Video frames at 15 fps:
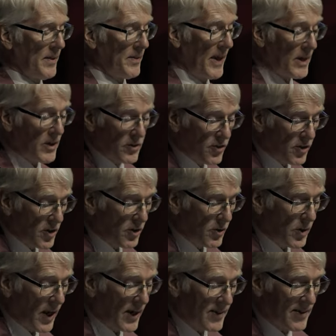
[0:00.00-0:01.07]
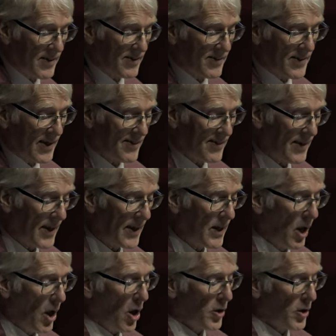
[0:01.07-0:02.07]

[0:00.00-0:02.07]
They continue like this. They say,